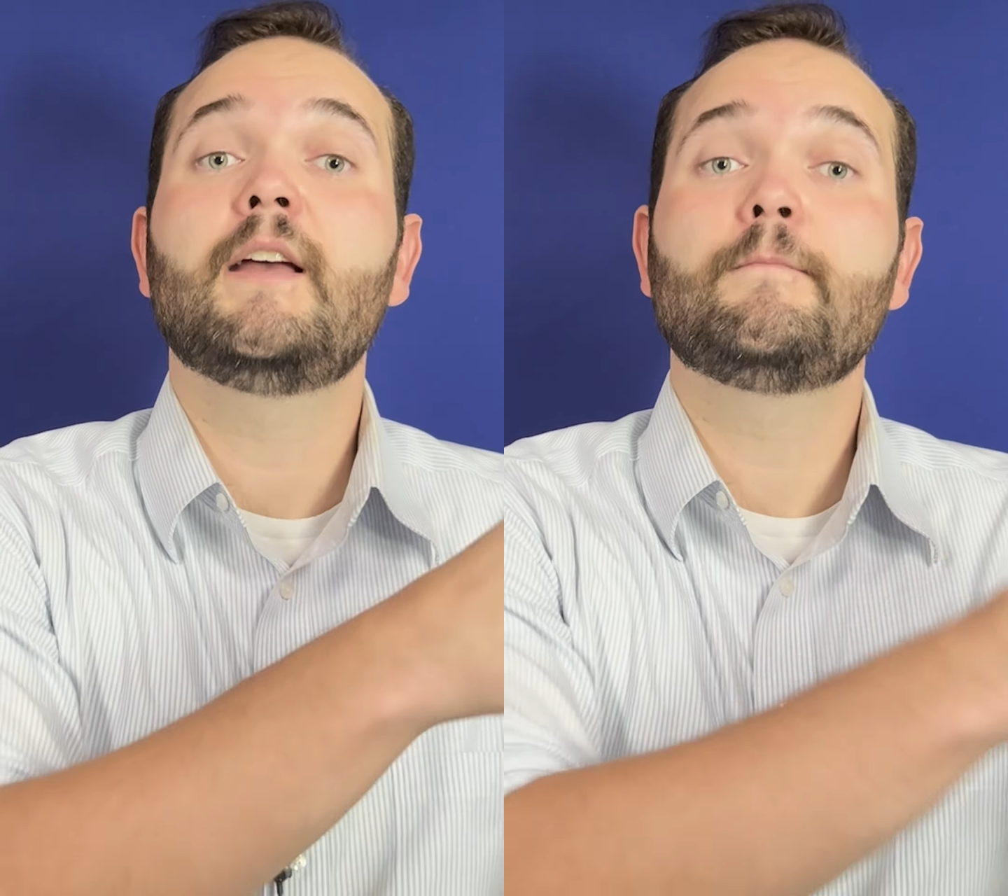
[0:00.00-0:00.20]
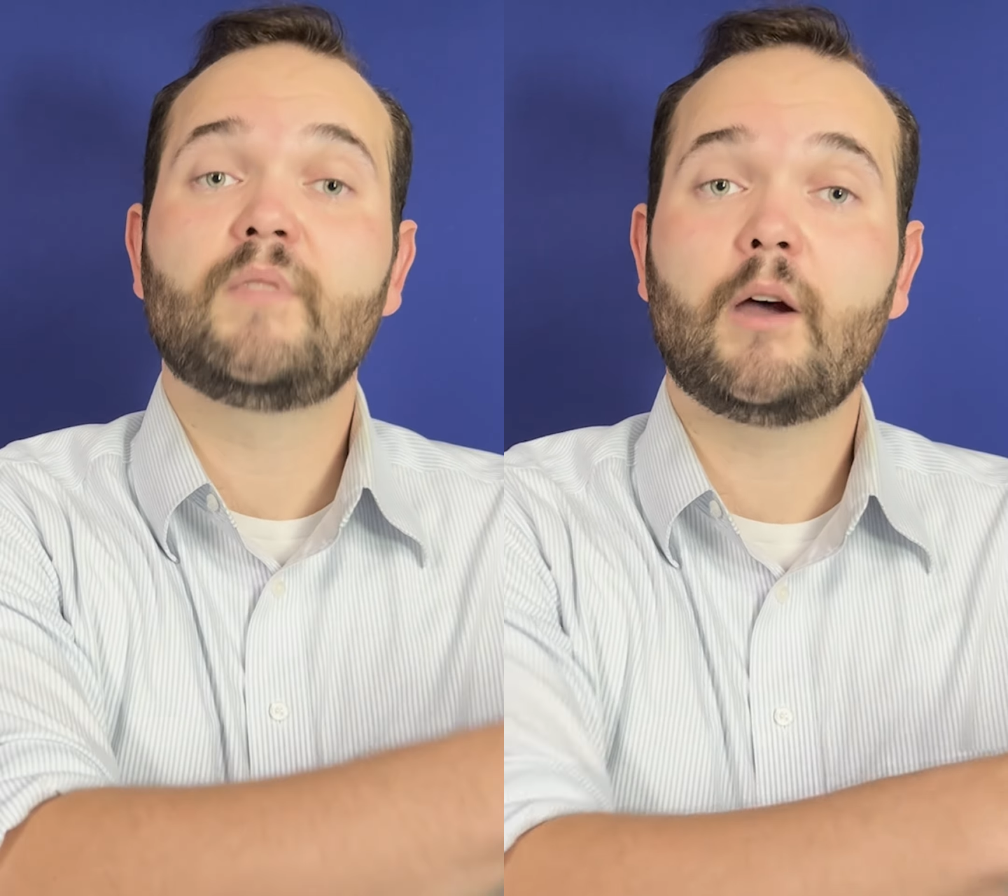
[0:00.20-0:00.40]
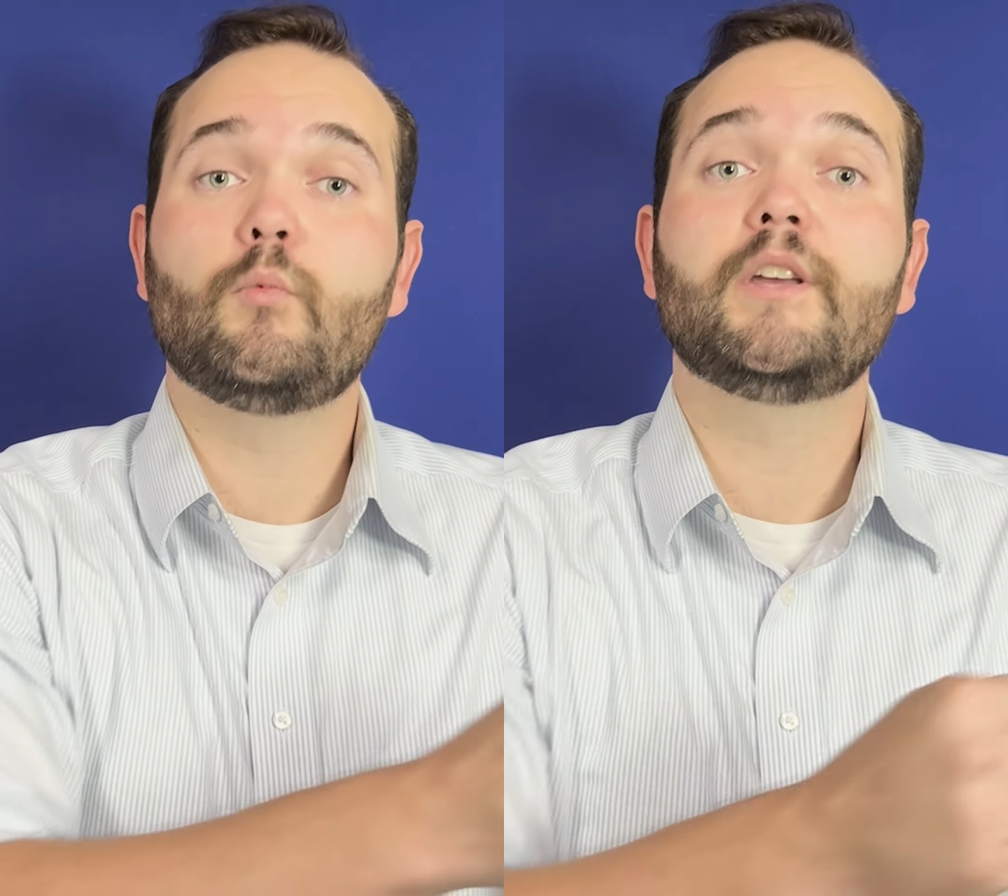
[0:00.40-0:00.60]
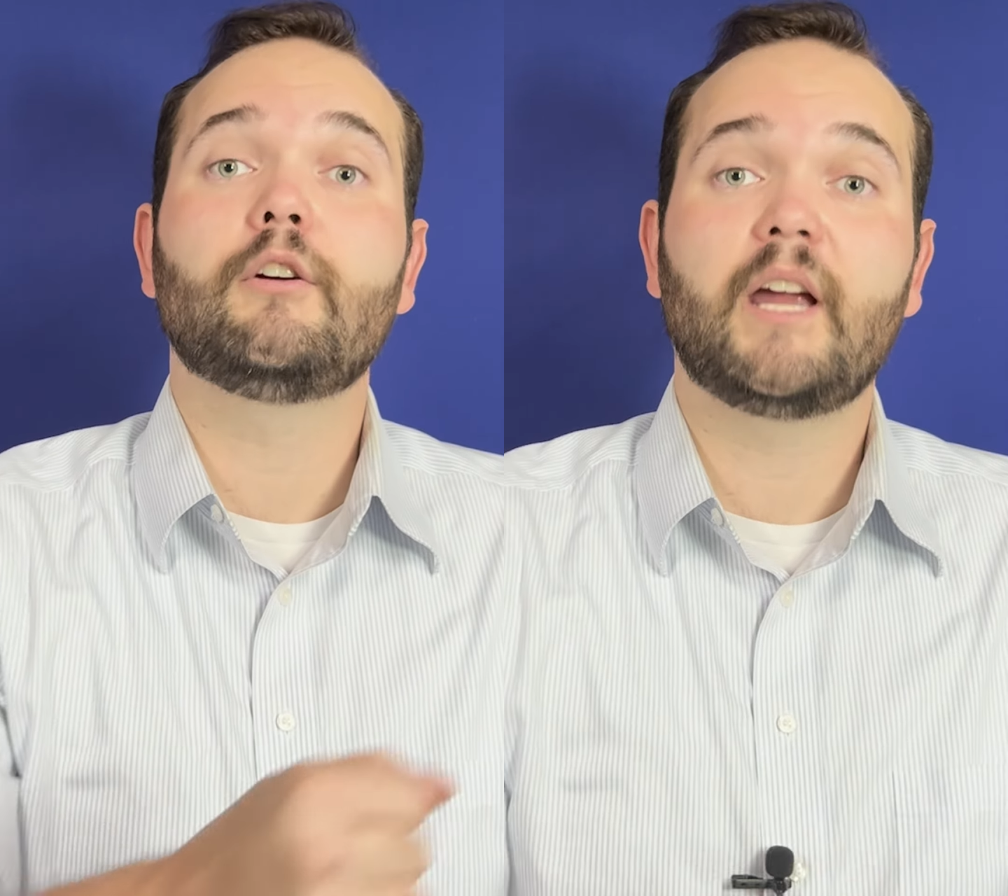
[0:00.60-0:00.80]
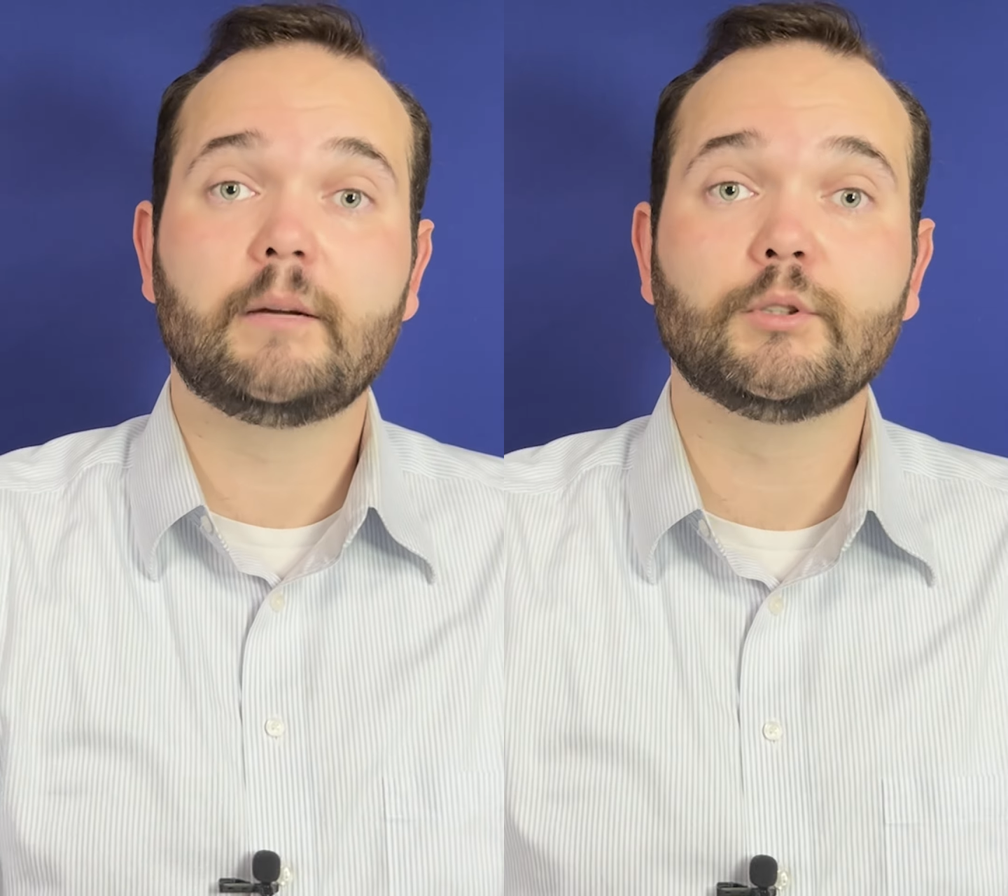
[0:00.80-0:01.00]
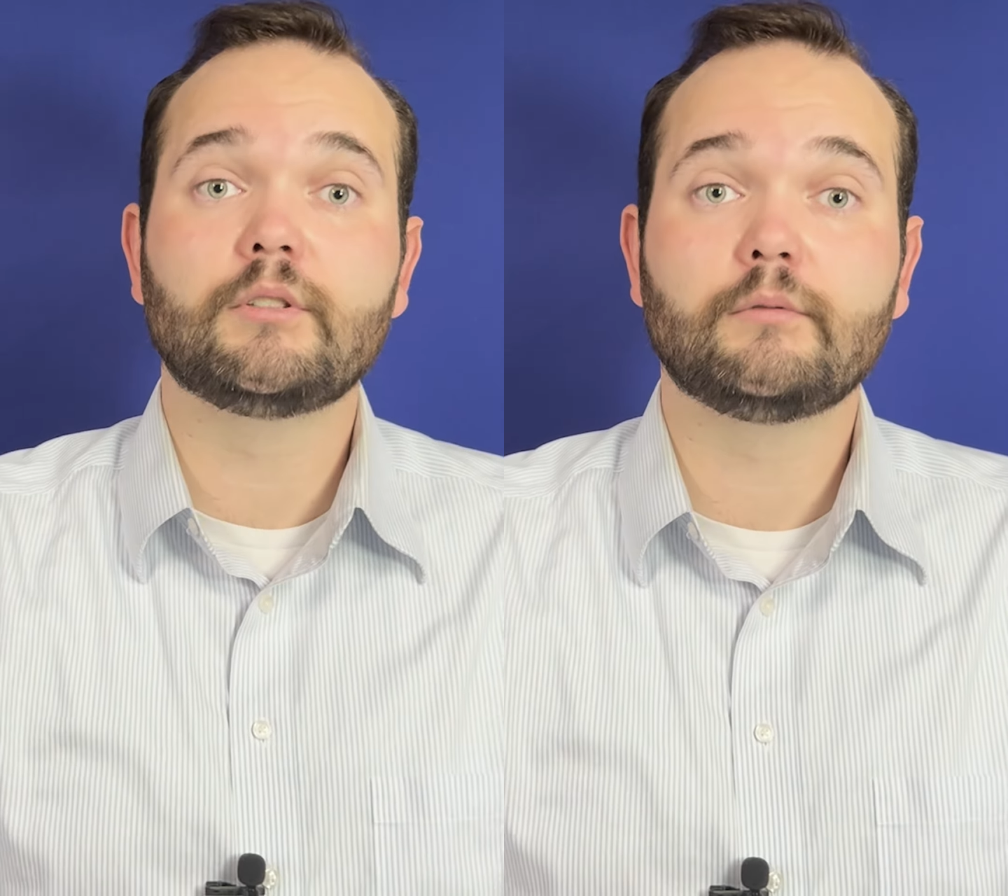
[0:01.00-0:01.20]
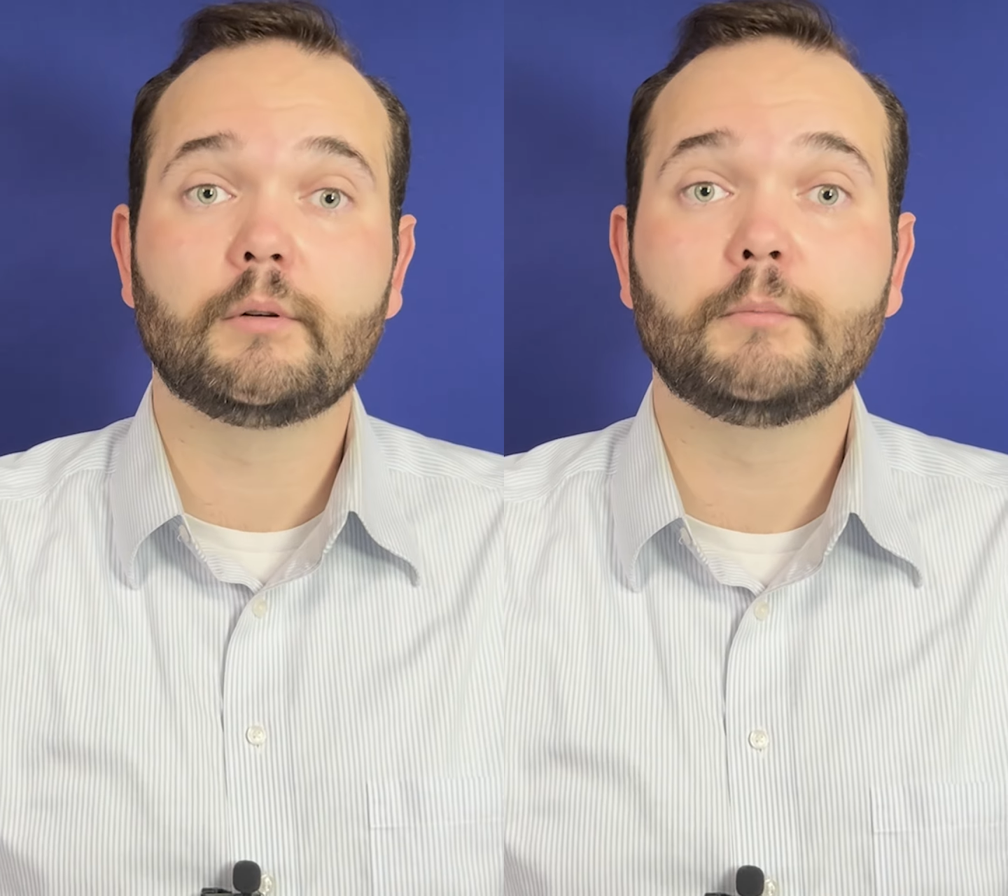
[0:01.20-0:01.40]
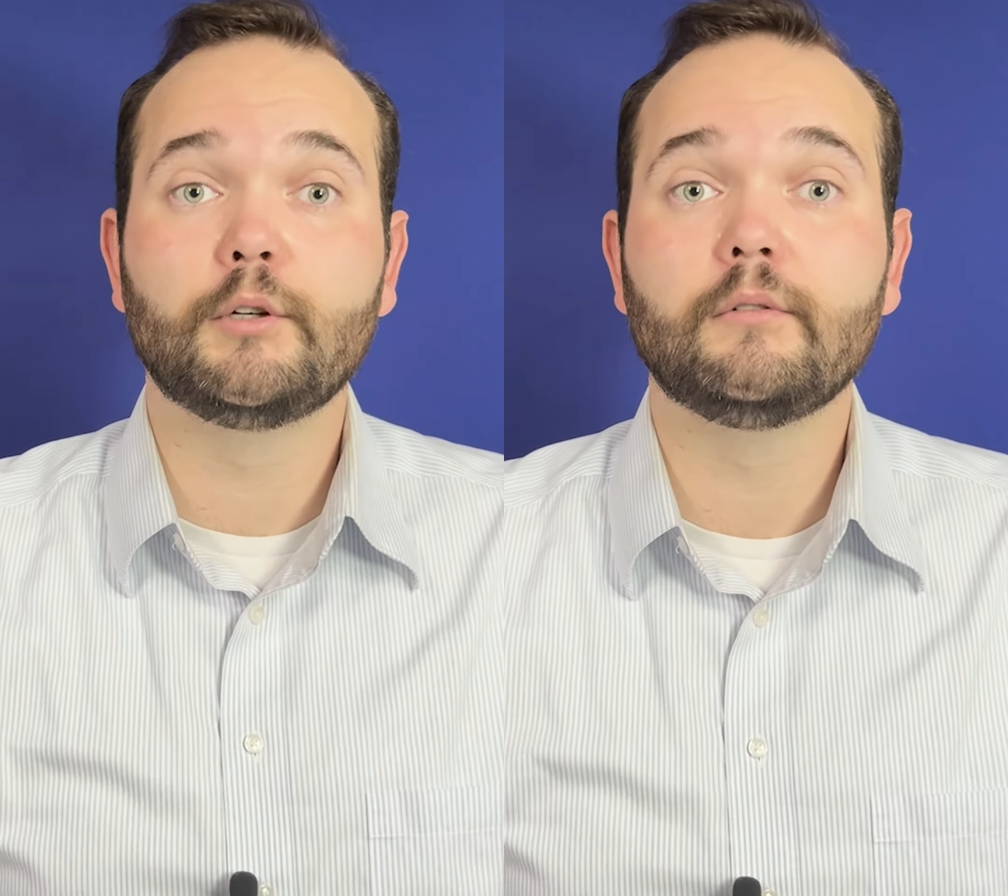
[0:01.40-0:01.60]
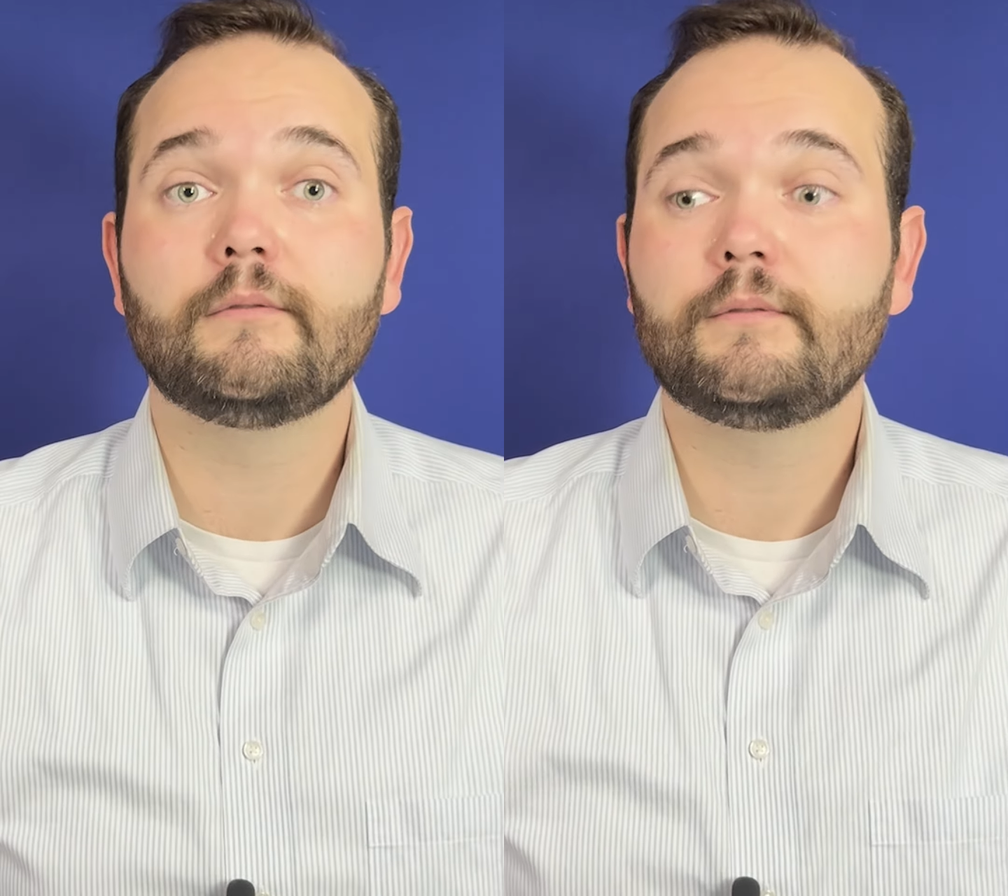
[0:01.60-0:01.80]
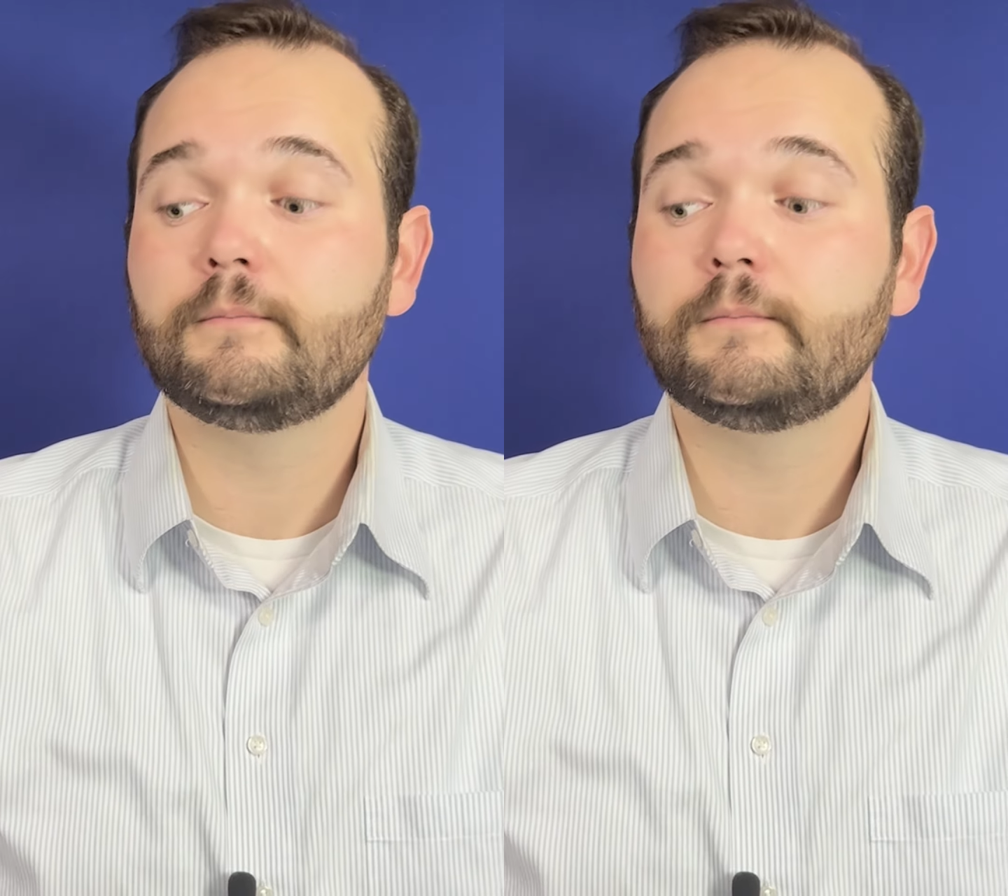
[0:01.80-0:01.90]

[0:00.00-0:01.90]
that we are able to remove.